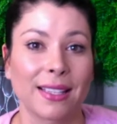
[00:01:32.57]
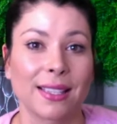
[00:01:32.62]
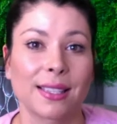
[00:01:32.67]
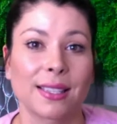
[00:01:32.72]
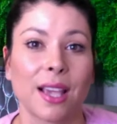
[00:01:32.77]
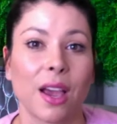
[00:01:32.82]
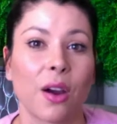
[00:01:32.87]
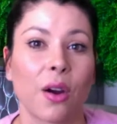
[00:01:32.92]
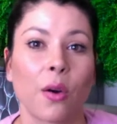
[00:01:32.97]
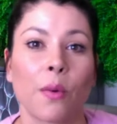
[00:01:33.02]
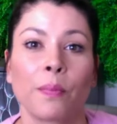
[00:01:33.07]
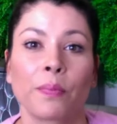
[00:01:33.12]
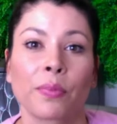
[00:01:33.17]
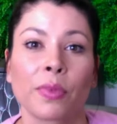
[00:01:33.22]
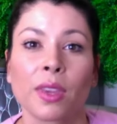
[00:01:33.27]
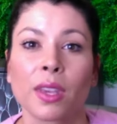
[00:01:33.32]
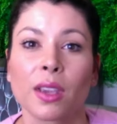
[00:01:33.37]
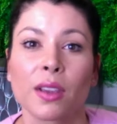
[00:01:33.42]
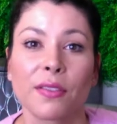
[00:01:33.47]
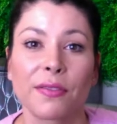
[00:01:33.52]
So,
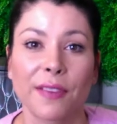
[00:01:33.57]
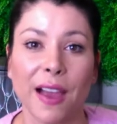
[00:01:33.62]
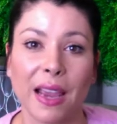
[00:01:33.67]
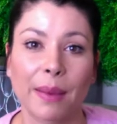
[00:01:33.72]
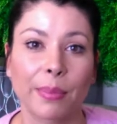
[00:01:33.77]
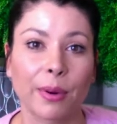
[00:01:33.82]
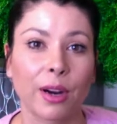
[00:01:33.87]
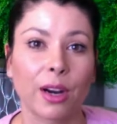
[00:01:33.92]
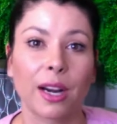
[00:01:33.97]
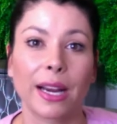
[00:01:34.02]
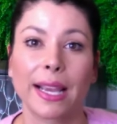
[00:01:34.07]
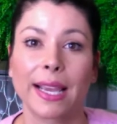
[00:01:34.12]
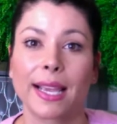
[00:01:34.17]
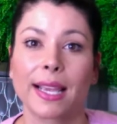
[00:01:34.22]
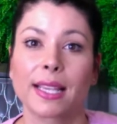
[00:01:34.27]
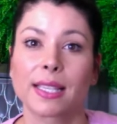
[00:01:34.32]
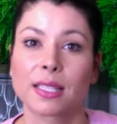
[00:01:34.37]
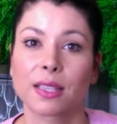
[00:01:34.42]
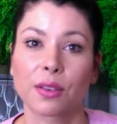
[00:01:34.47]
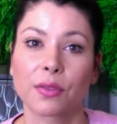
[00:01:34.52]
fiber
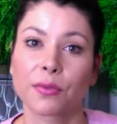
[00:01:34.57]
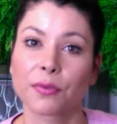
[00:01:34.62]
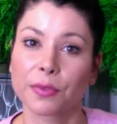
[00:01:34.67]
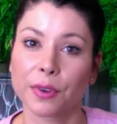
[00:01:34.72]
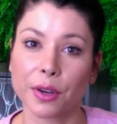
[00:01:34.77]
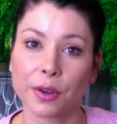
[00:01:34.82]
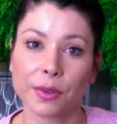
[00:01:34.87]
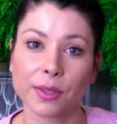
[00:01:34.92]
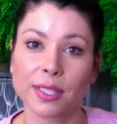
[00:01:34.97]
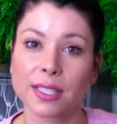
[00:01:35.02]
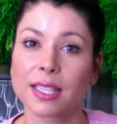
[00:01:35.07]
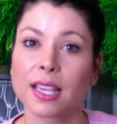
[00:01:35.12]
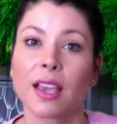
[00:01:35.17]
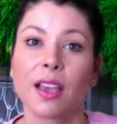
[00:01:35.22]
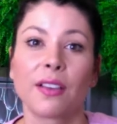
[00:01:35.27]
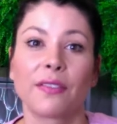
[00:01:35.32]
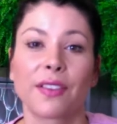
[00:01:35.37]
is fruits,